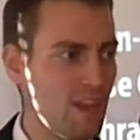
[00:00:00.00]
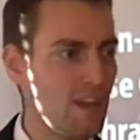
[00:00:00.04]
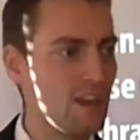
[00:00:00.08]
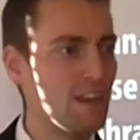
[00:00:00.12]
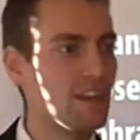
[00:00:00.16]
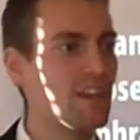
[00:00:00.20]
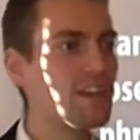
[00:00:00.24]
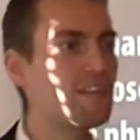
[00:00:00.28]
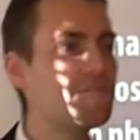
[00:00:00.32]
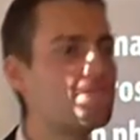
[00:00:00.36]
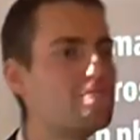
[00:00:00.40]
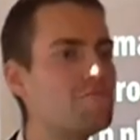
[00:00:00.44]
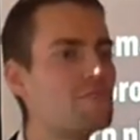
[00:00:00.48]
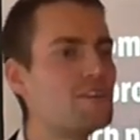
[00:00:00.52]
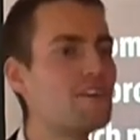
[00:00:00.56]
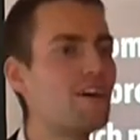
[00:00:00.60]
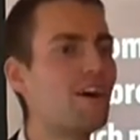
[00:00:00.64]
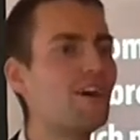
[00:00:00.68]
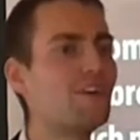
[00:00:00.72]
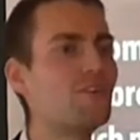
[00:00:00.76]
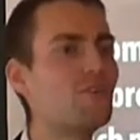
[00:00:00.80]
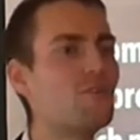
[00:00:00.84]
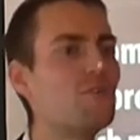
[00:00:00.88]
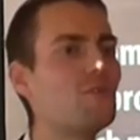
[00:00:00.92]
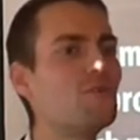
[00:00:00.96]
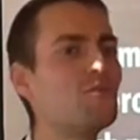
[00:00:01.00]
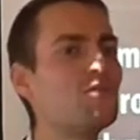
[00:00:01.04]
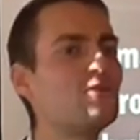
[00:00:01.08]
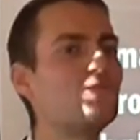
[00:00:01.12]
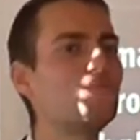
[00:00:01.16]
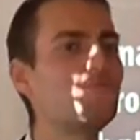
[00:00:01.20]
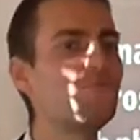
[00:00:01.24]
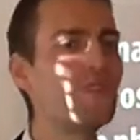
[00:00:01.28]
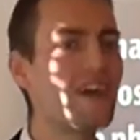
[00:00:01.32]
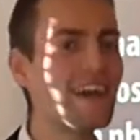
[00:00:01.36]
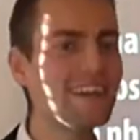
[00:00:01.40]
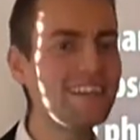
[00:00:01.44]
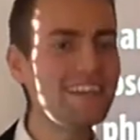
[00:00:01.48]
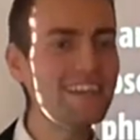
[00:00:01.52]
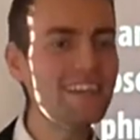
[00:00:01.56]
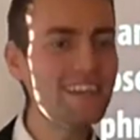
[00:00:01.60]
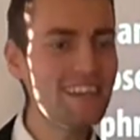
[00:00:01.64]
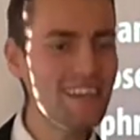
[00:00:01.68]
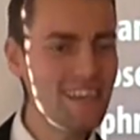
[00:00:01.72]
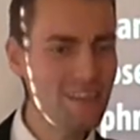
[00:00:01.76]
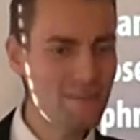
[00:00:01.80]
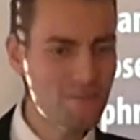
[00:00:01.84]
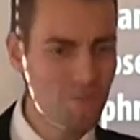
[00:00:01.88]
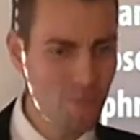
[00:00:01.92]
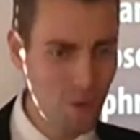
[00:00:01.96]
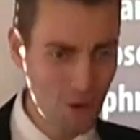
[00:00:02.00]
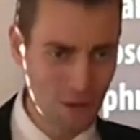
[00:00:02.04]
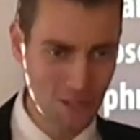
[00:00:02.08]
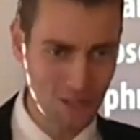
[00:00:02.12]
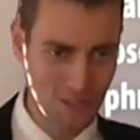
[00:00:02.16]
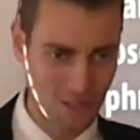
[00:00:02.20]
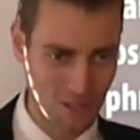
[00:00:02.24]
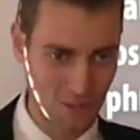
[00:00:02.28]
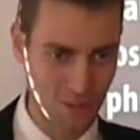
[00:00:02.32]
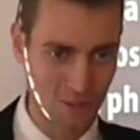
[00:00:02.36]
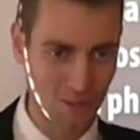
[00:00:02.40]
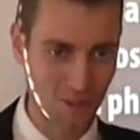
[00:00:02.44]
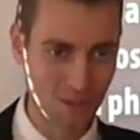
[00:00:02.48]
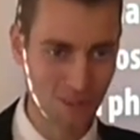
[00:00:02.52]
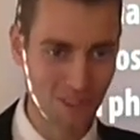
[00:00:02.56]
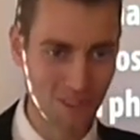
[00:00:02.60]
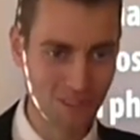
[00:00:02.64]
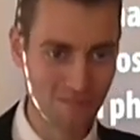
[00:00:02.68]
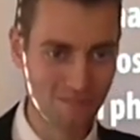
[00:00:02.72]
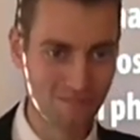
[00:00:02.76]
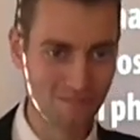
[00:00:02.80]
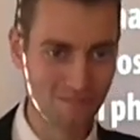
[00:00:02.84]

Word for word: If we are already immortal,